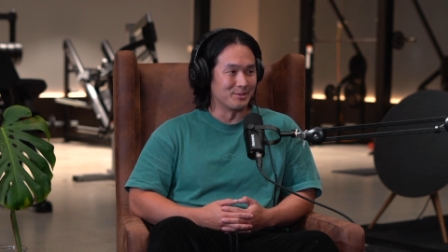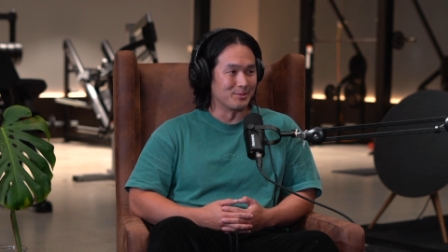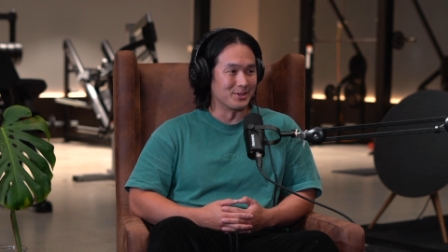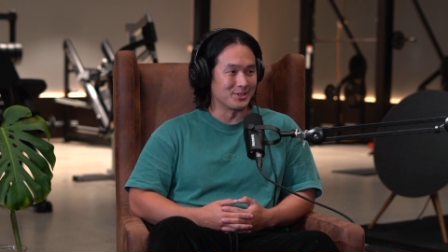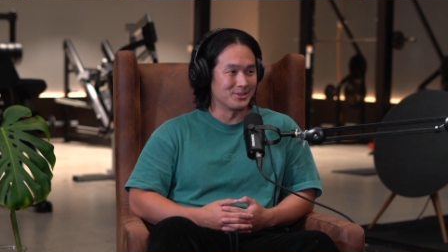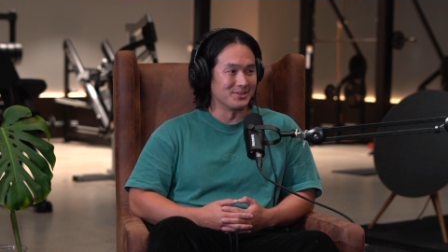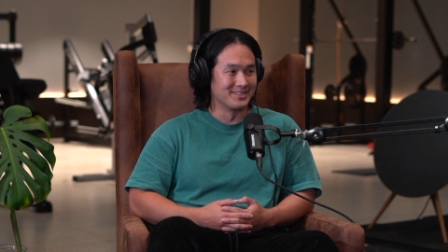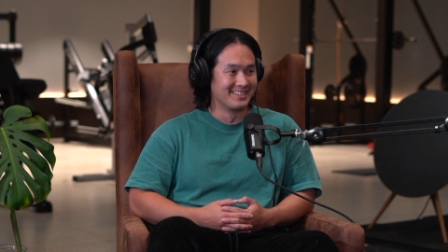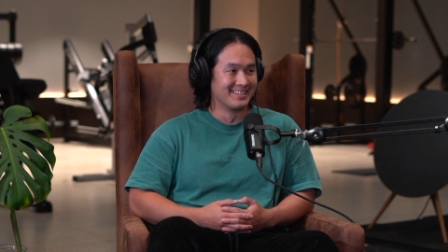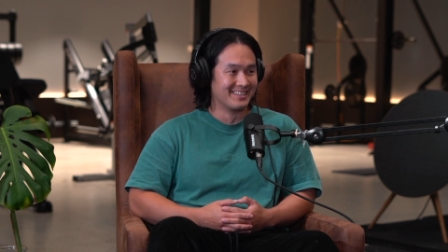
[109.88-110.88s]
I'd love to
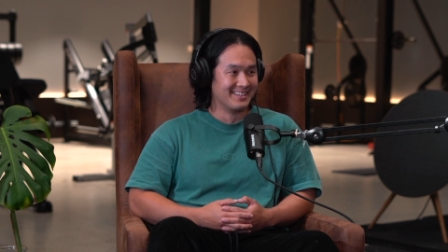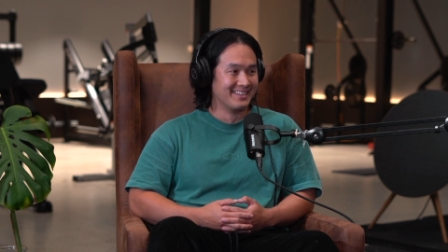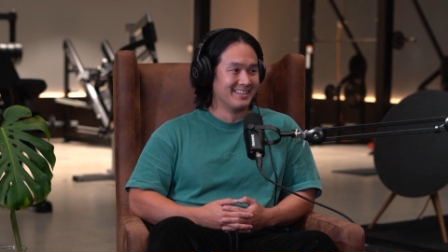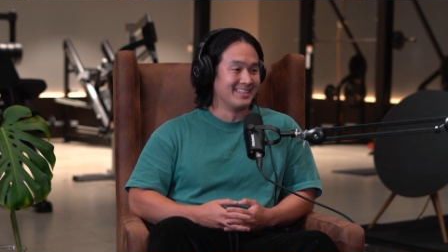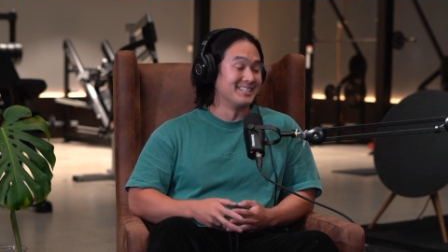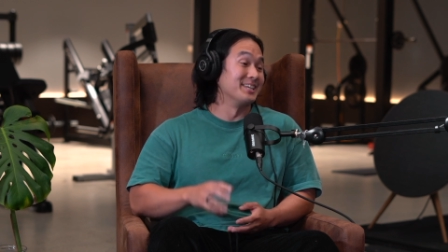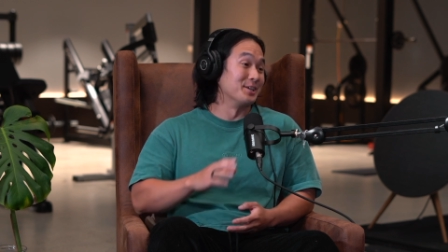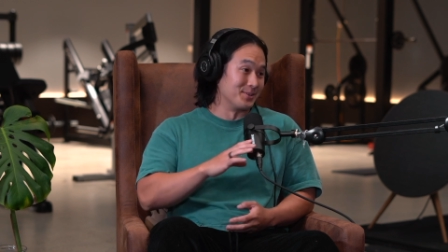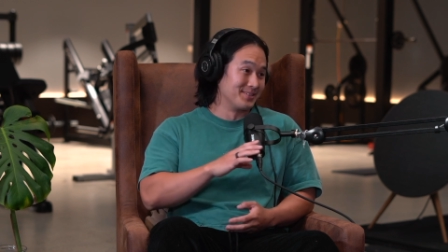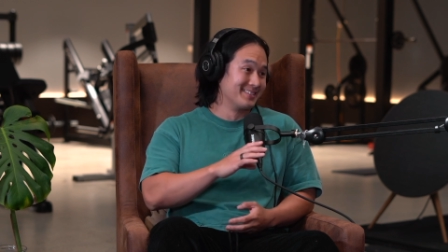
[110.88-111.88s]
pronounce it
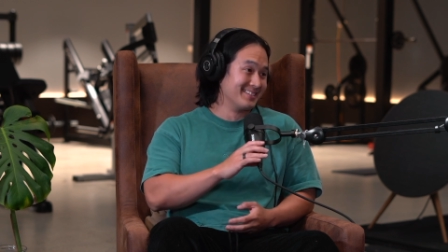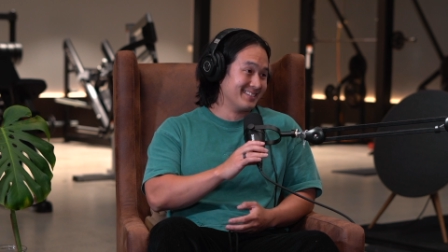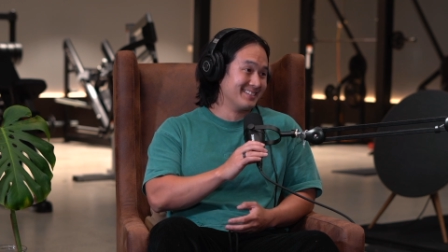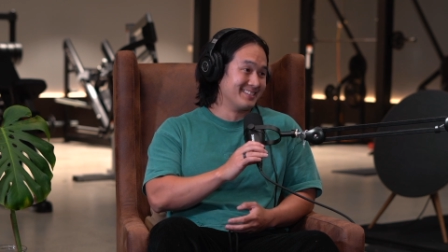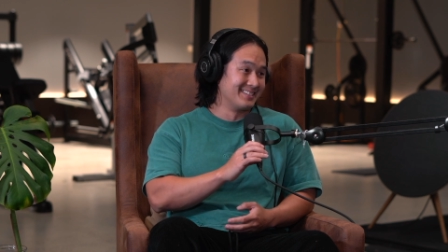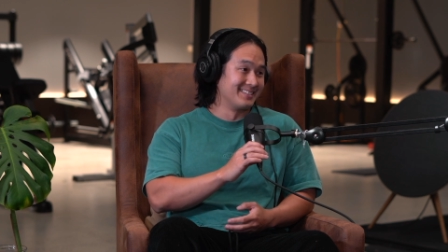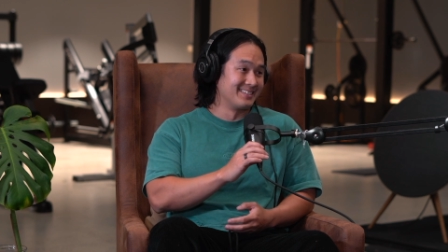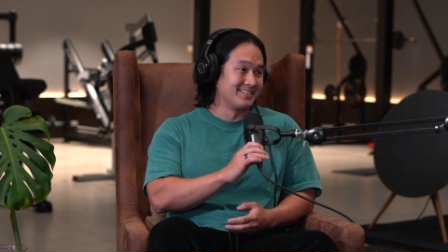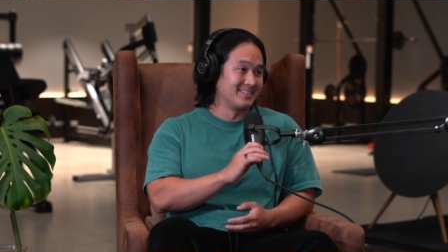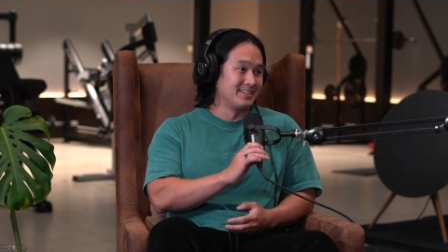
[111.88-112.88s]
accurately. Teo.